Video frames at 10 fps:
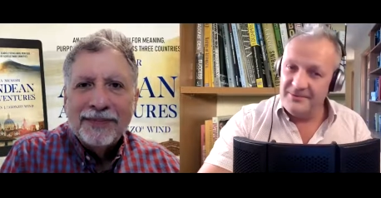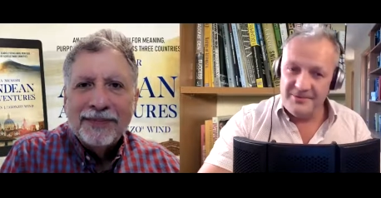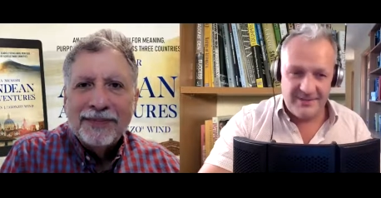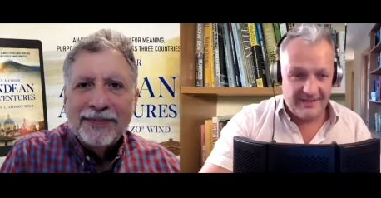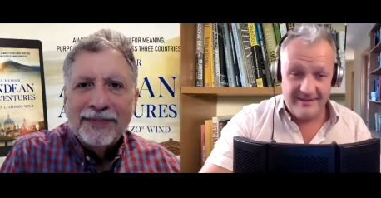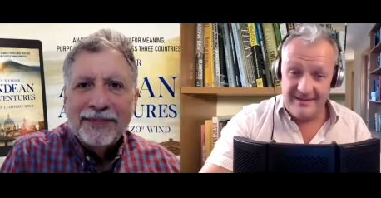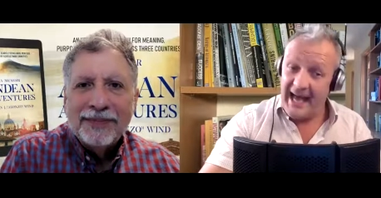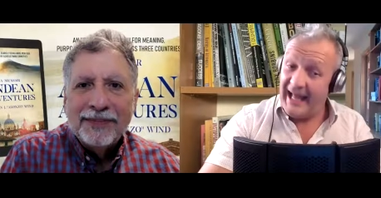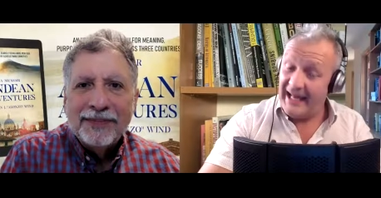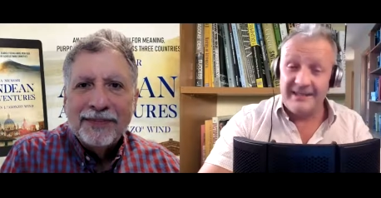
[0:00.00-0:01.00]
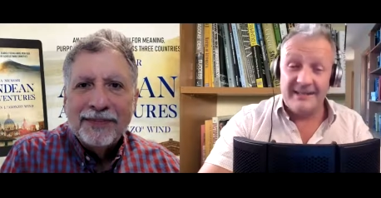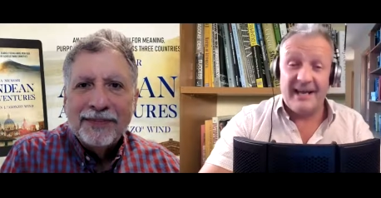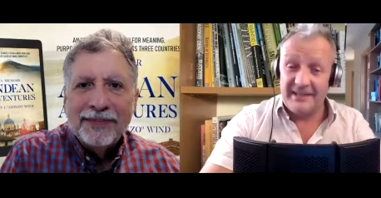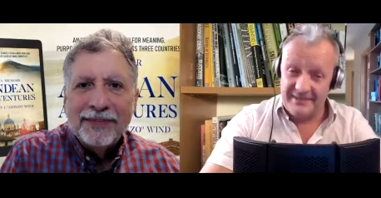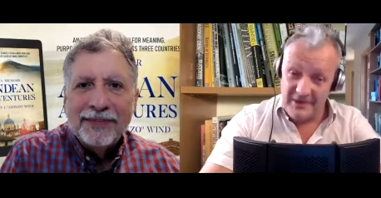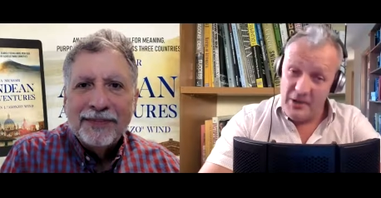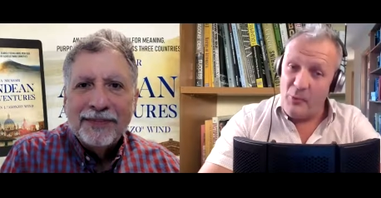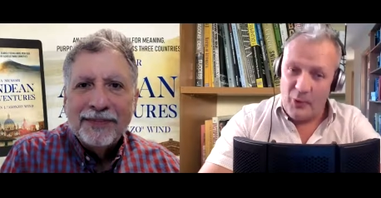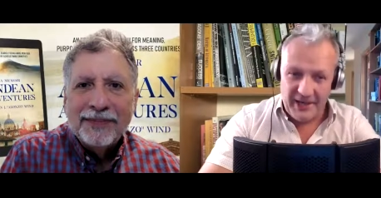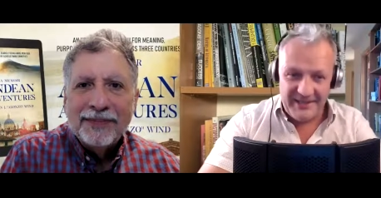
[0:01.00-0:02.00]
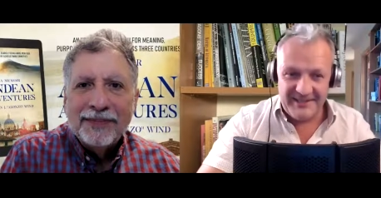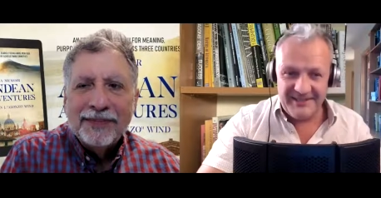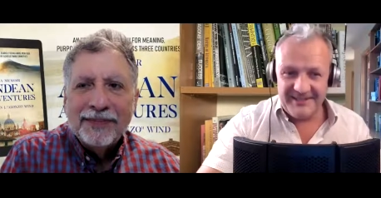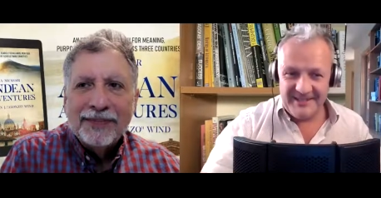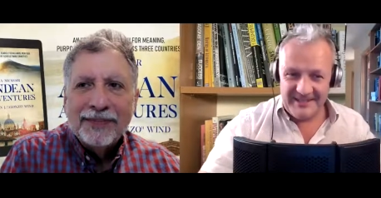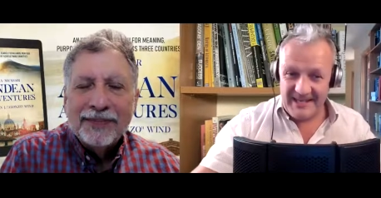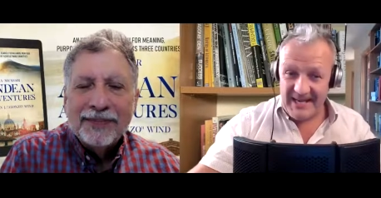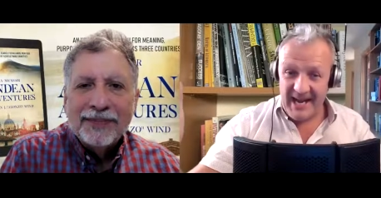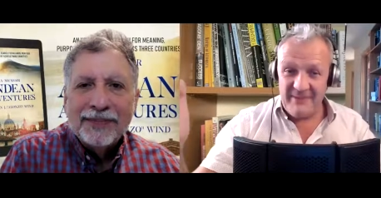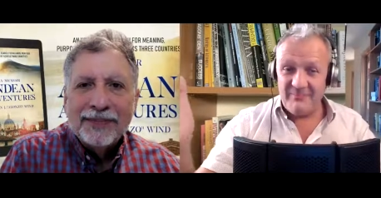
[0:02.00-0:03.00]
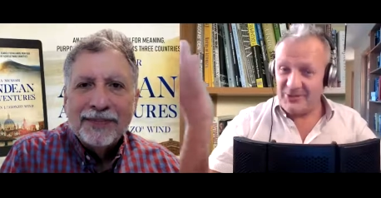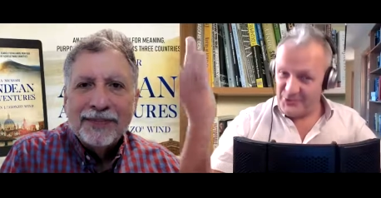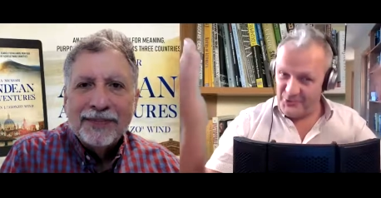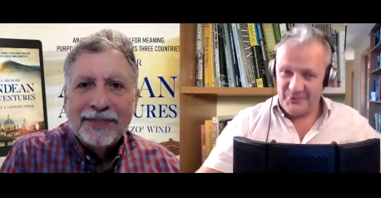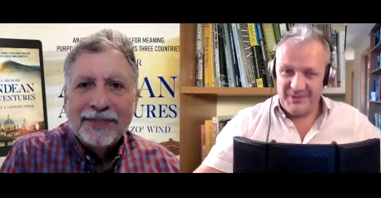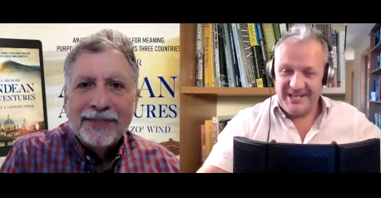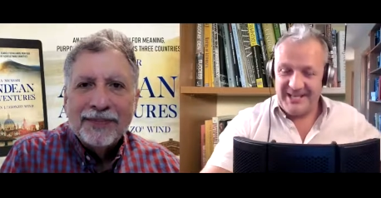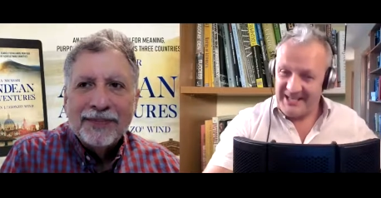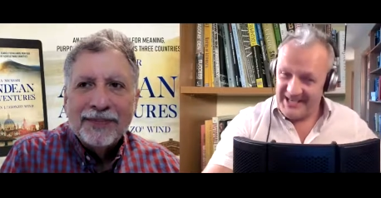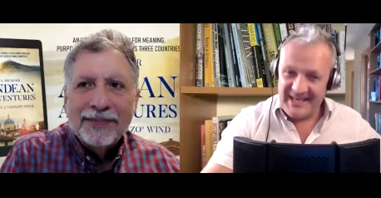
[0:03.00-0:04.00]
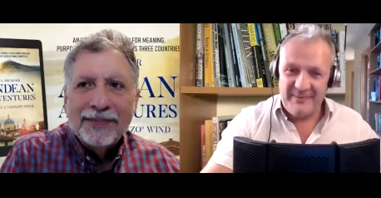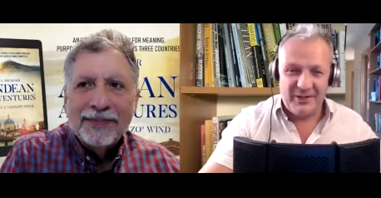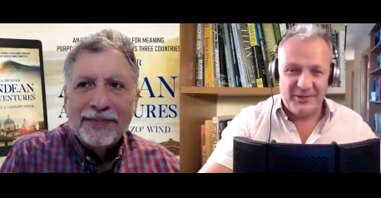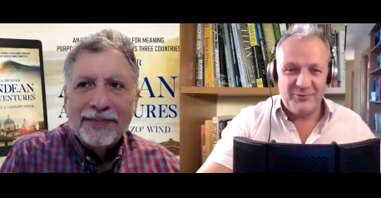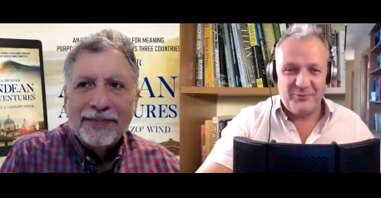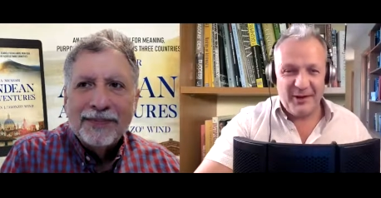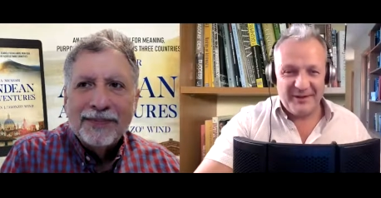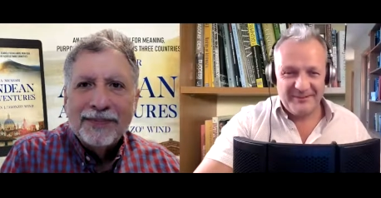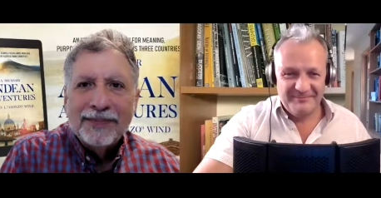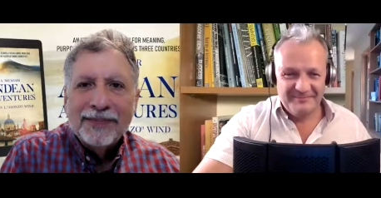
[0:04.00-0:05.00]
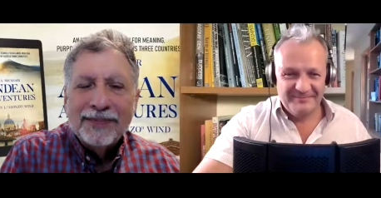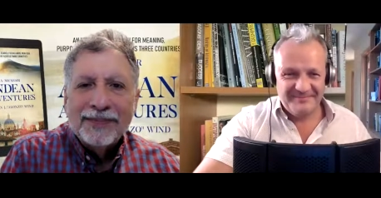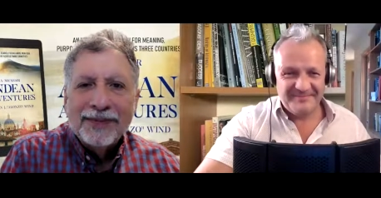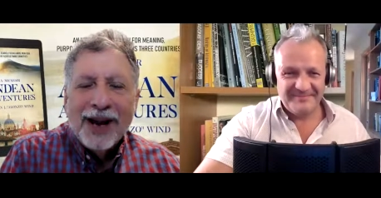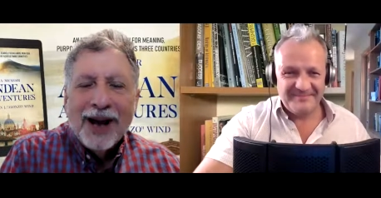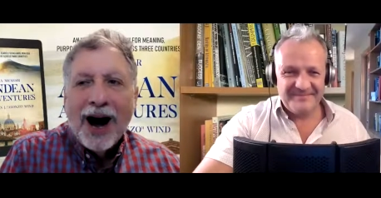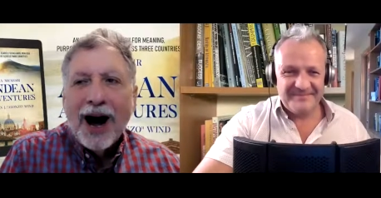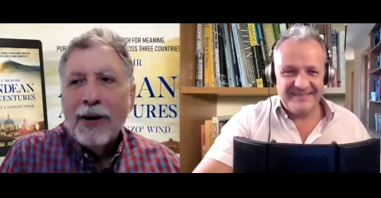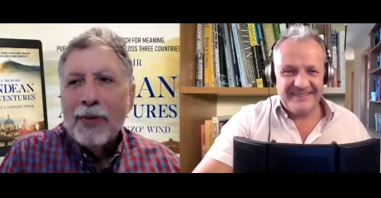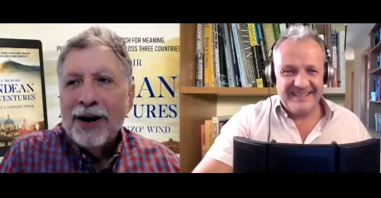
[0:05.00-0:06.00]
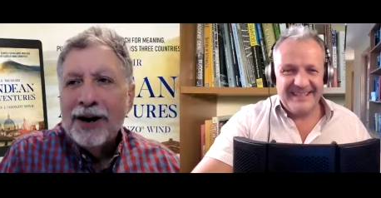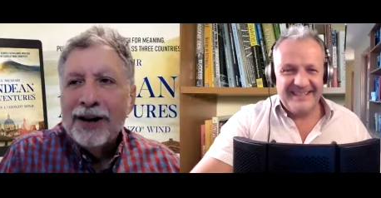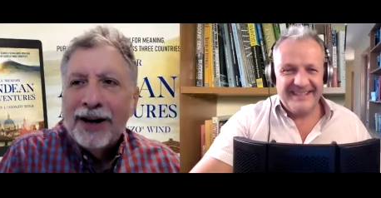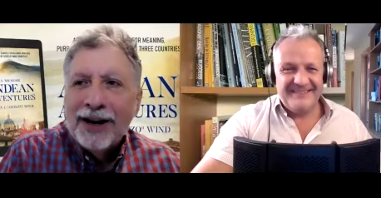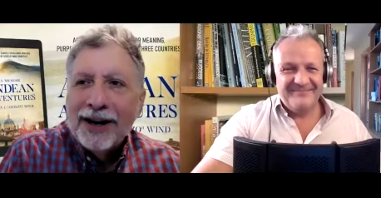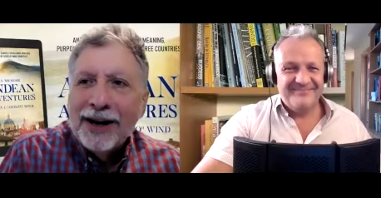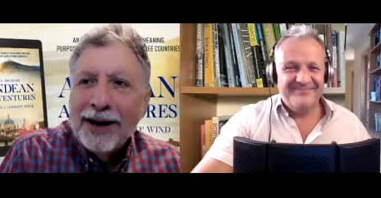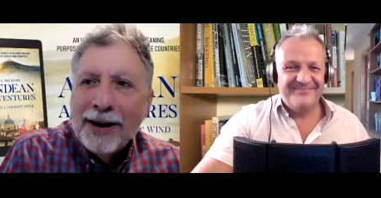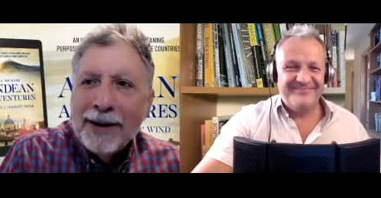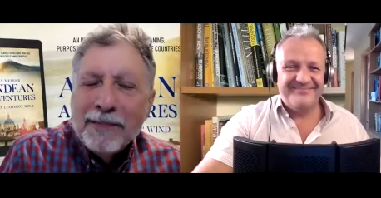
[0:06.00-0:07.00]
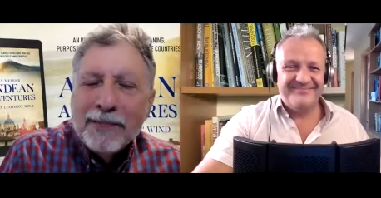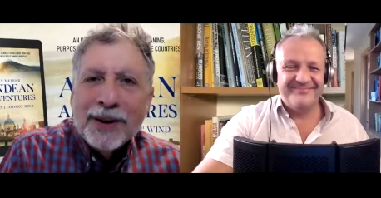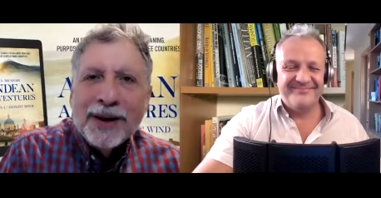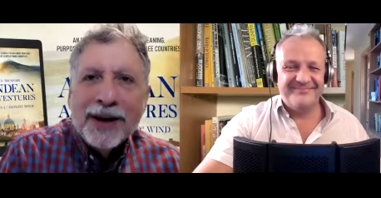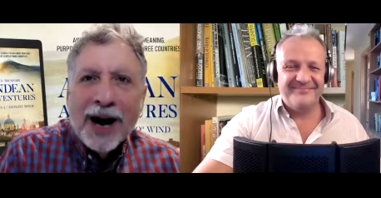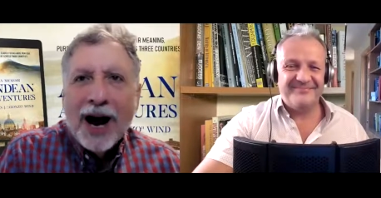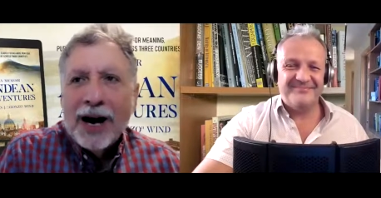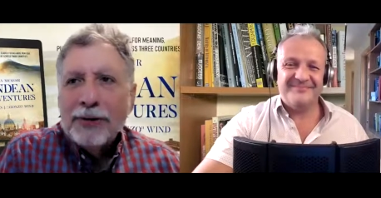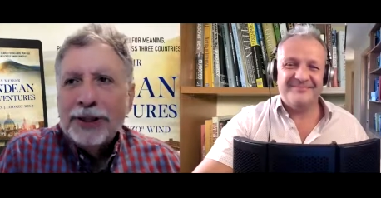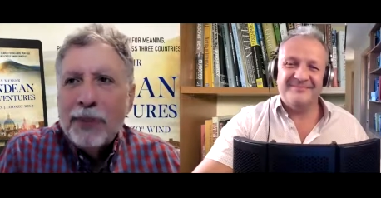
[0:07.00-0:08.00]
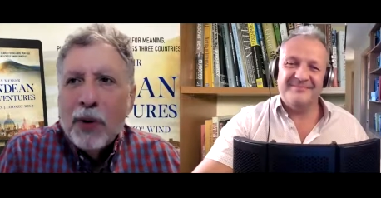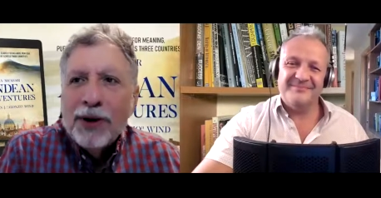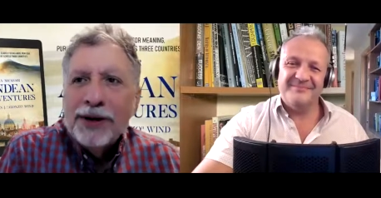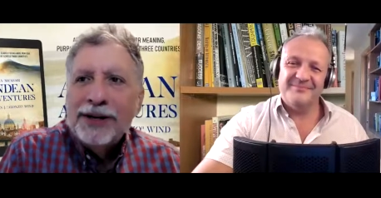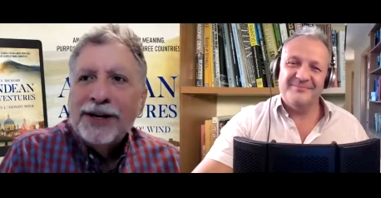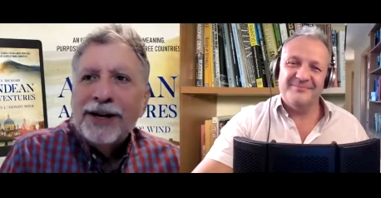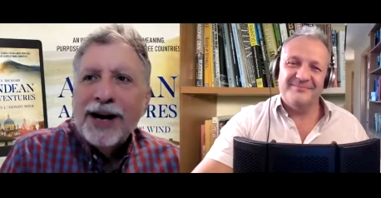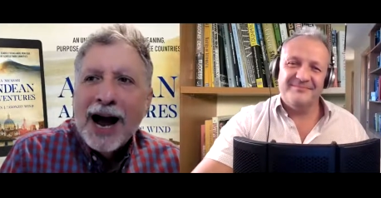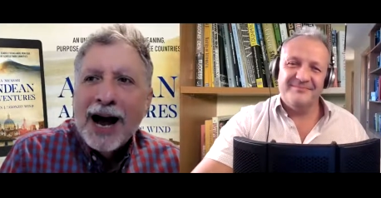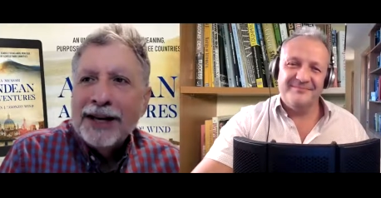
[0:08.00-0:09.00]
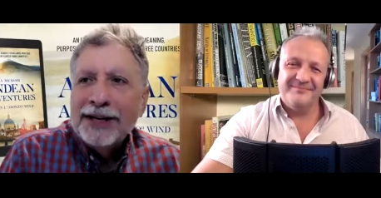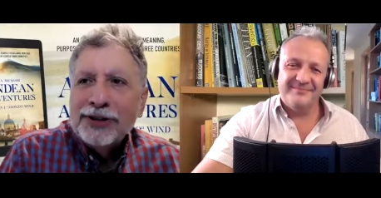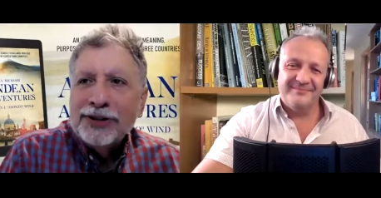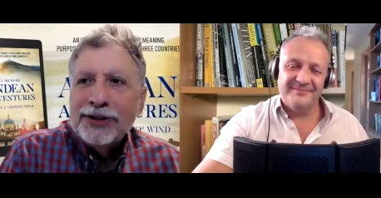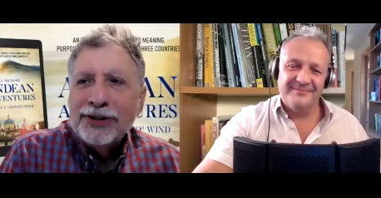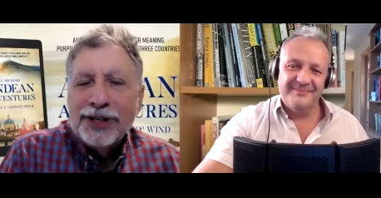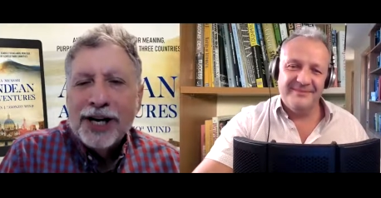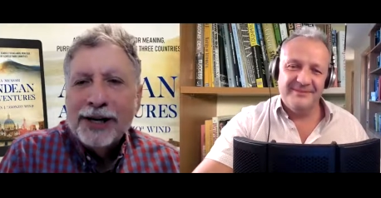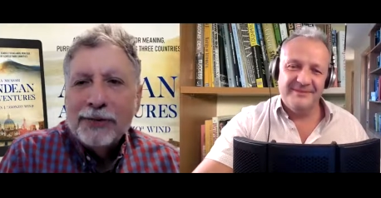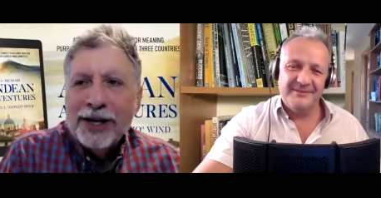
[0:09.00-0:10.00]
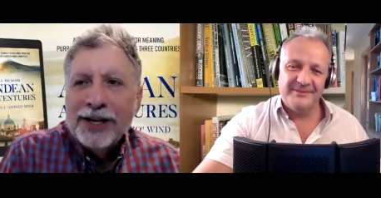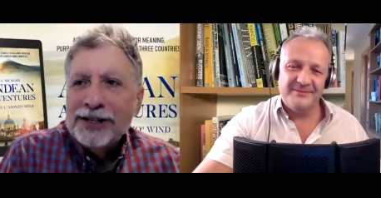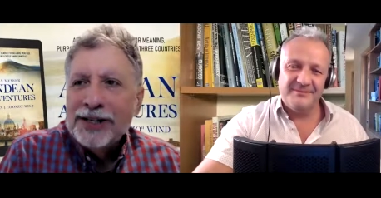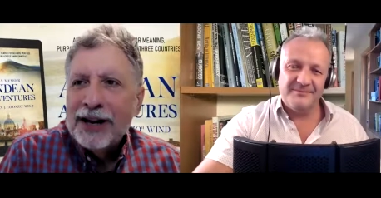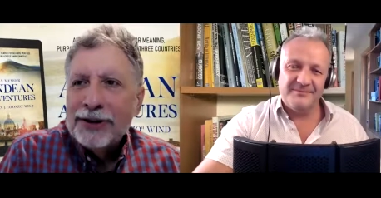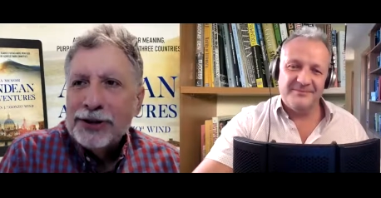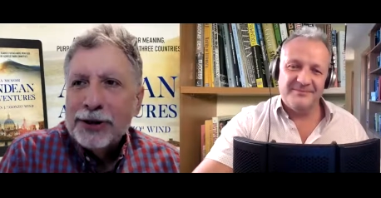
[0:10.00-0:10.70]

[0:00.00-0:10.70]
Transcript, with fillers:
Speaker 1: who's Allan and why the the name that you're going to say, the nickname that you've got.
Speaker 2: Ah, uh, well, um, I was born uh, Allan J. Wind, Allan